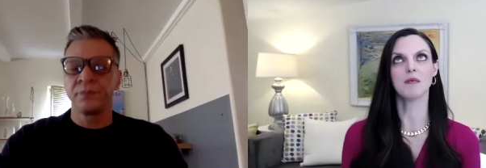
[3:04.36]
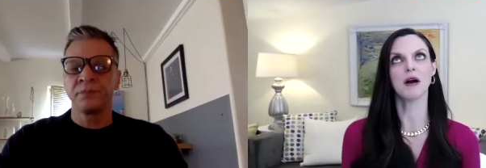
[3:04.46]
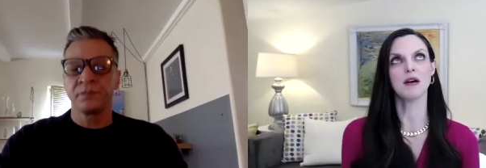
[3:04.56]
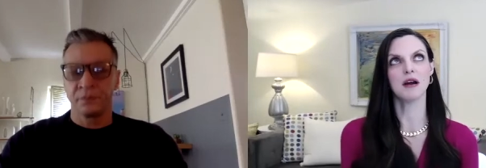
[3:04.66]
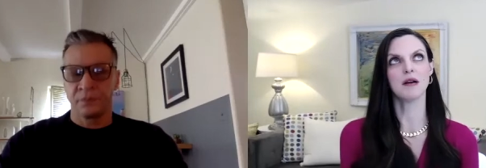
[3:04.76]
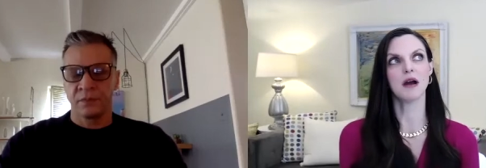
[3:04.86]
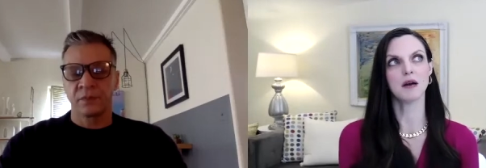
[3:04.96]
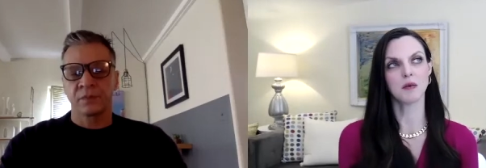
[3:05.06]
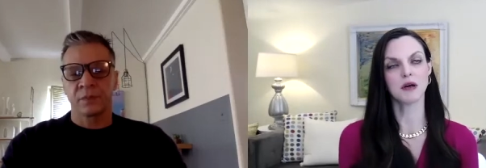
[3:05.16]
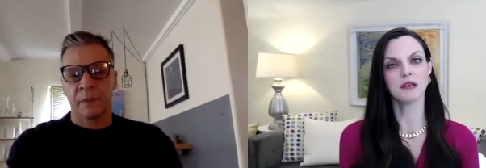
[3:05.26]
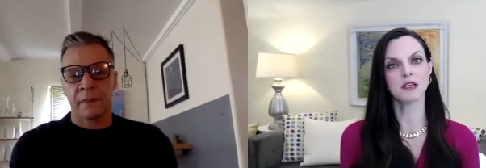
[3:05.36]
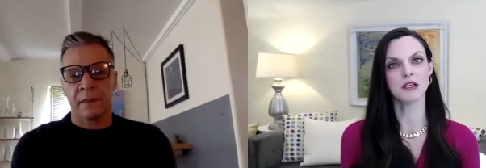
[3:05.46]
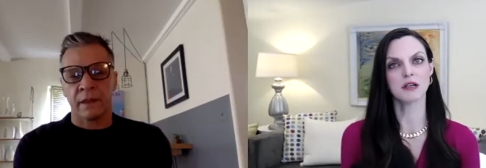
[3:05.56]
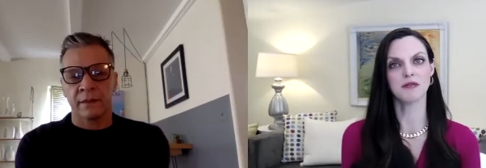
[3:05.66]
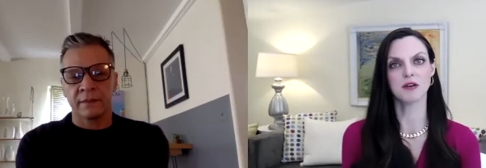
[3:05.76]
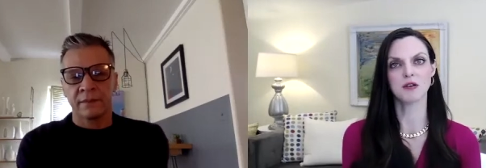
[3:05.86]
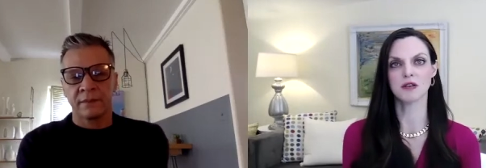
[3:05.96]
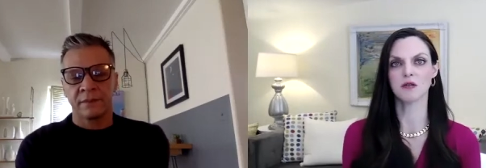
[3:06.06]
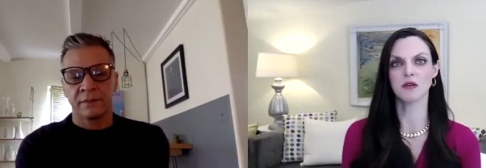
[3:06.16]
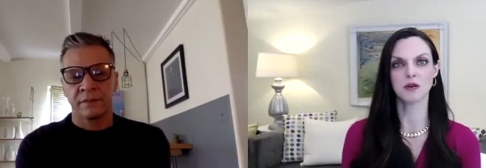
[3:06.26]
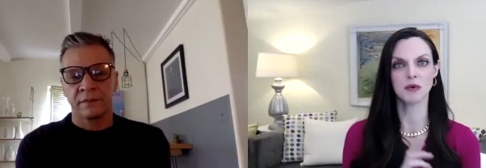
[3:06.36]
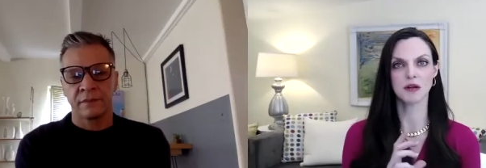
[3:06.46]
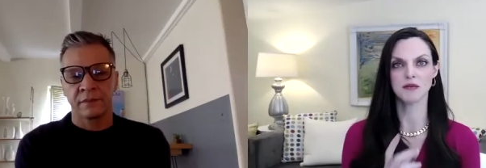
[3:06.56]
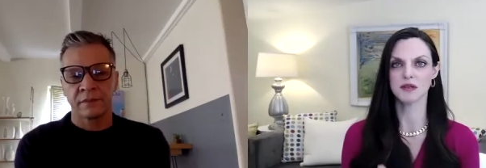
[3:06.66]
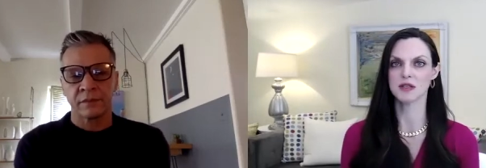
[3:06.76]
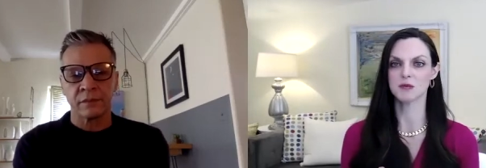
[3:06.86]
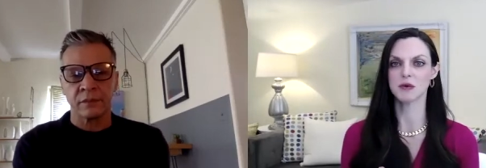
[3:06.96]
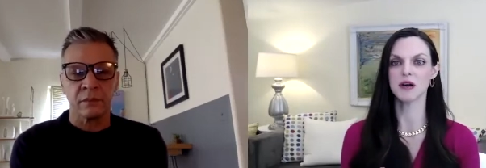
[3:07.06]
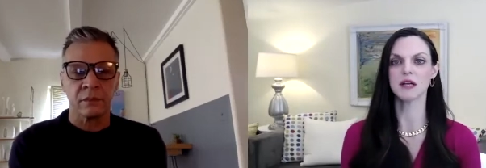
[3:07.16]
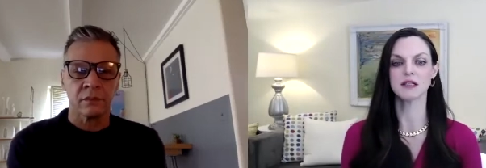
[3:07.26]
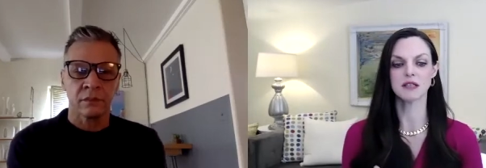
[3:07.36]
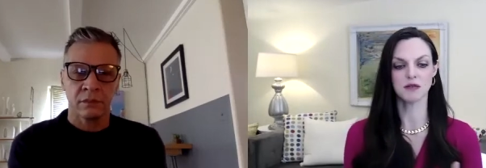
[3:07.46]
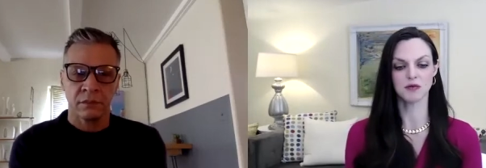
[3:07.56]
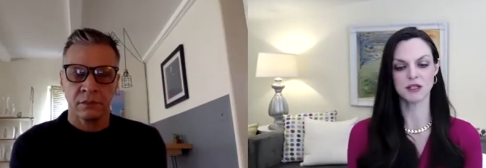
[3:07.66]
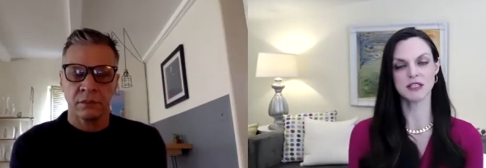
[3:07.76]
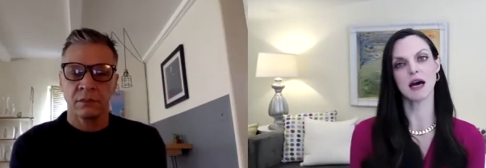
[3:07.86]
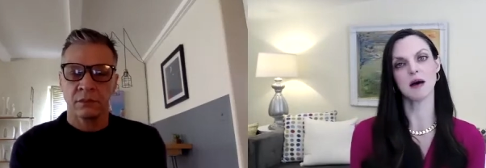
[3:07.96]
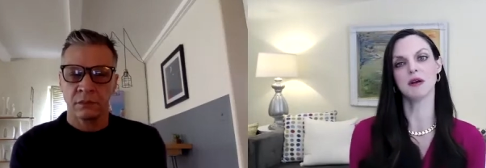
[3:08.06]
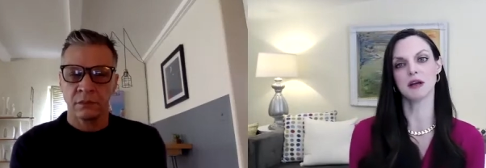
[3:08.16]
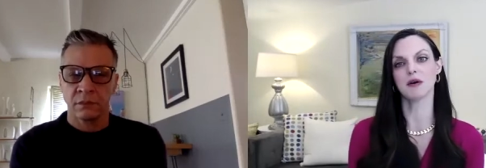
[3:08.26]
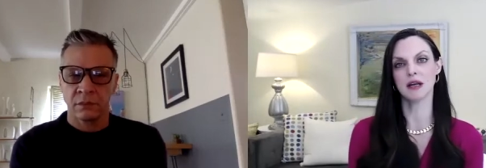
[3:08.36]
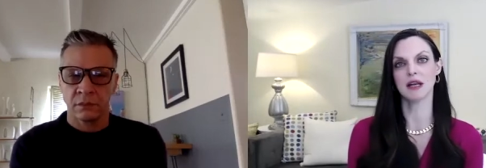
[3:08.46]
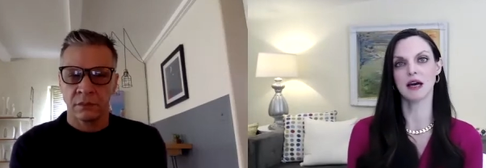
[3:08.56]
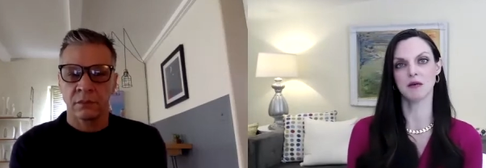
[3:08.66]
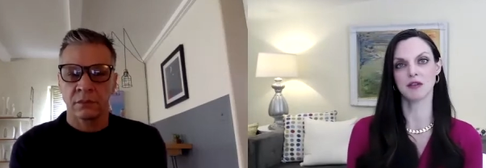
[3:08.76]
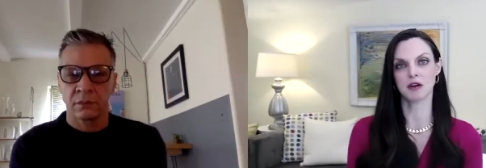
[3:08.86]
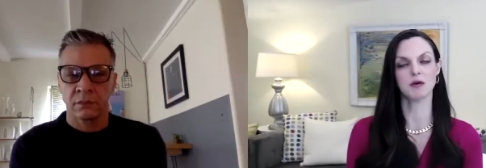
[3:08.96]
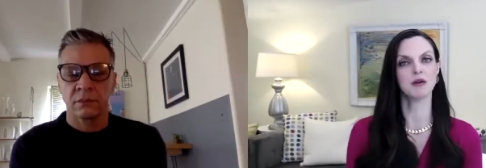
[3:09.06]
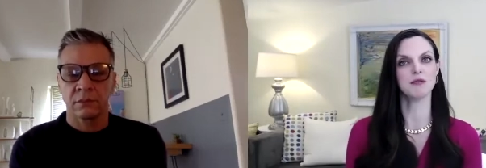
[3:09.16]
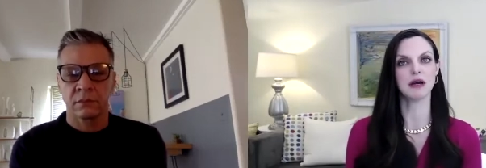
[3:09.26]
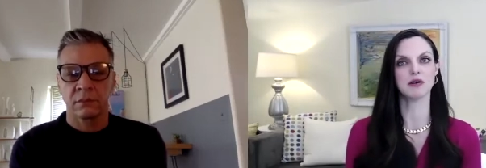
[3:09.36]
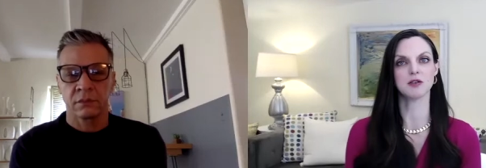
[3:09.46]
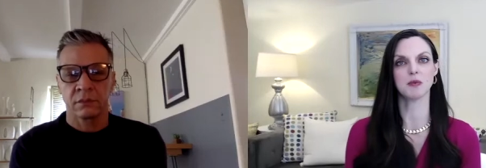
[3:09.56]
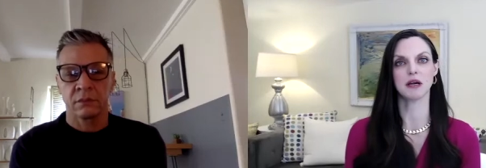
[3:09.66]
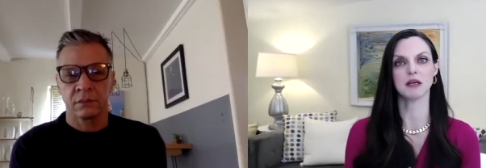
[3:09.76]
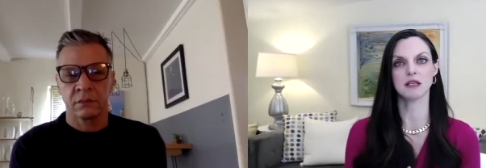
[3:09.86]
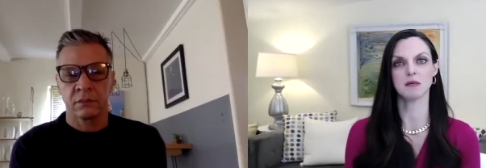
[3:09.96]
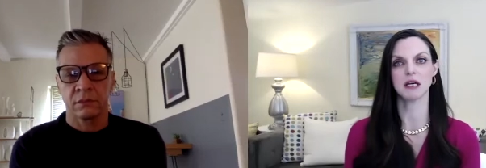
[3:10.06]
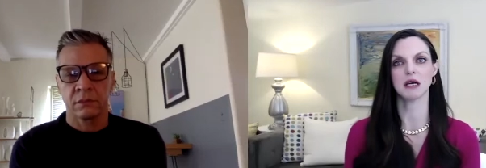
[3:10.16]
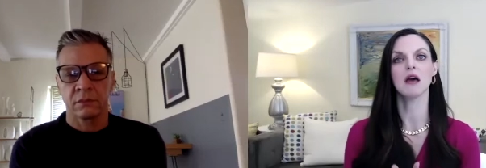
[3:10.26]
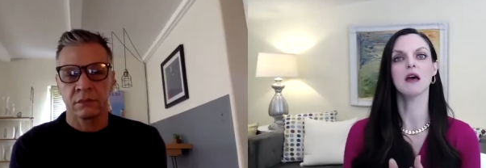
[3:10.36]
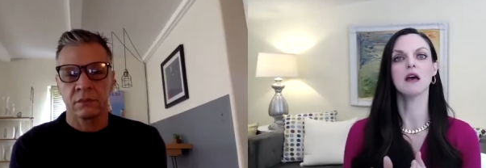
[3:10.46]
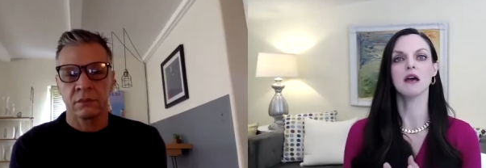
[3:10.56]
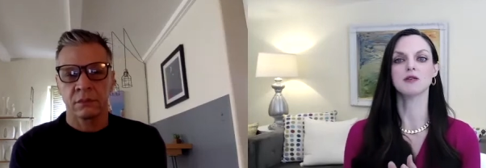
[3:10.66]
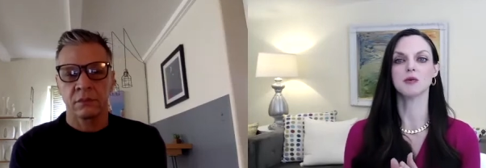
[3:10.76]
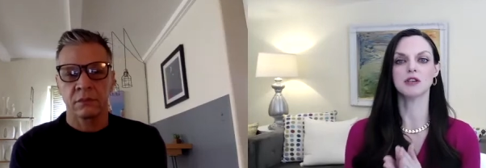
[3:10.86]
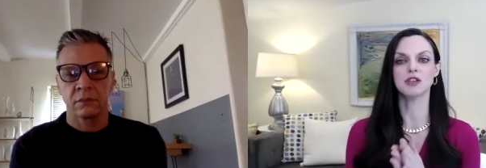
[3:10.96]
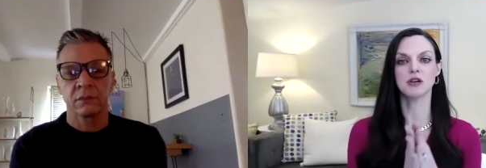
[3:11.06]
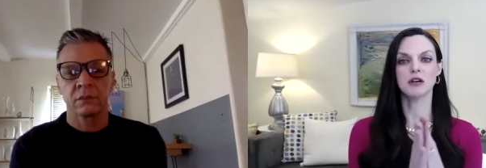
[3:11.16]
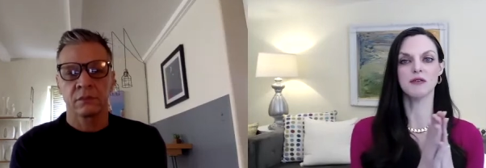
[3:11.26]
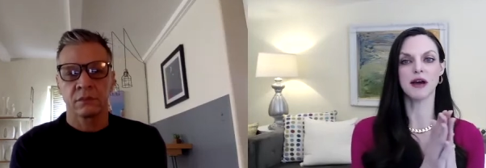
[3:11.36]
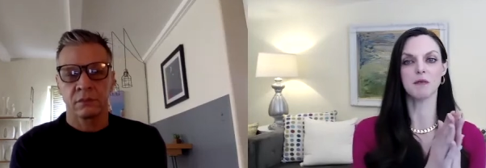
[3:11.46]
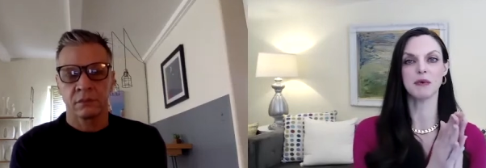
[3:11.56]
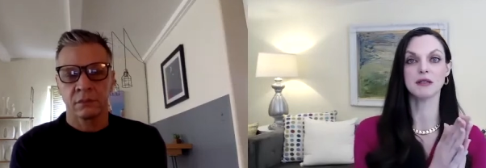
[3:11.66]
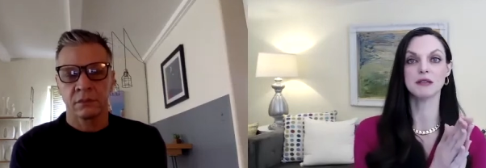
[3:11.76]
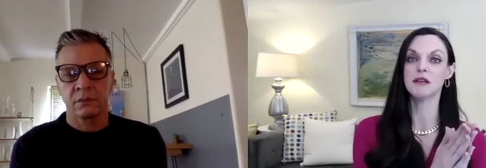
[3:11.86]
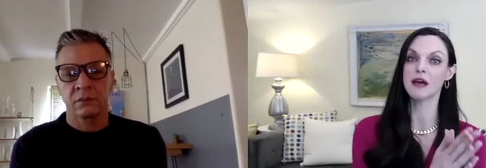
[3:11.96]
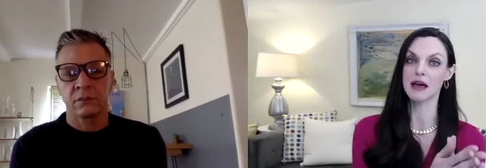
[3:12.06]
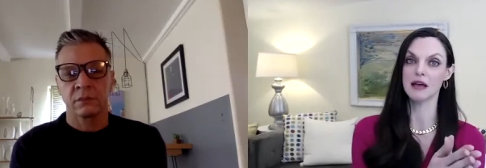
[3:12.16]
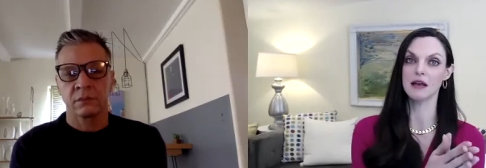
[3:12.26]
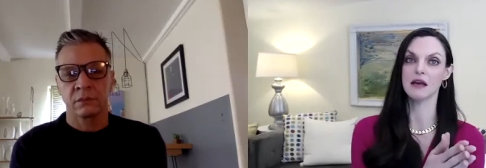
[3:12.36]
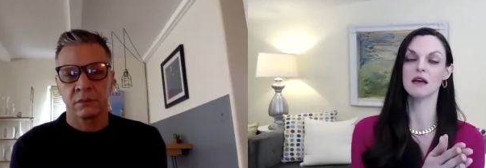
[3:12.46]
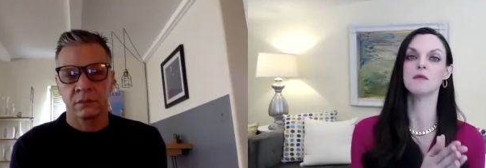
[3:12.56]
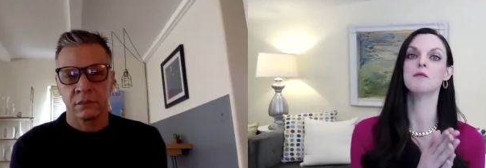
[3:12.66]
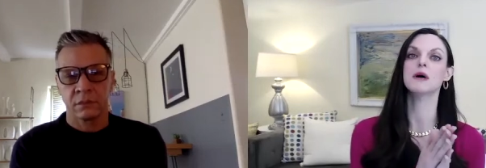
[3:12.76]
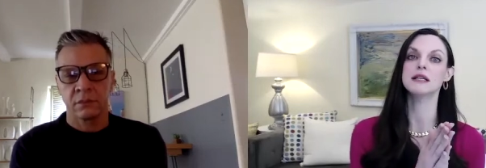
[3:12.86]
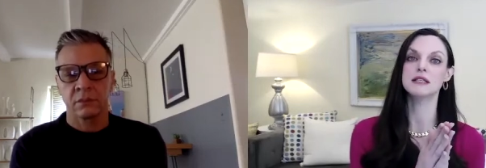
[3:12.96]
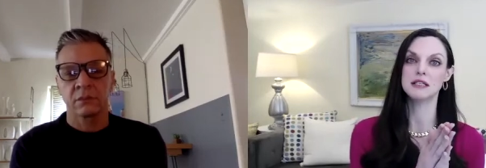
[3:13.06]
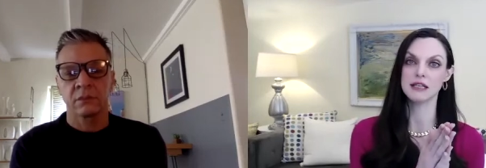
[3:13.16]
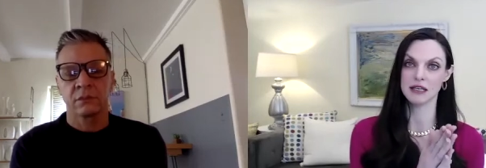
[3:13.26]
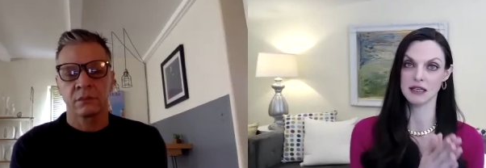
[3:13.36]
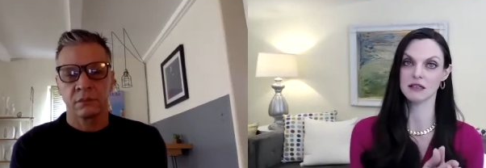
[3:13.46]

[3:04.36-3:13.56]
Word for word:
Speaker 1: part, I, I wonder if there's a little bit of this experience of what's happening right now with the coronavirus pandemic is what should have happened then, but didn't.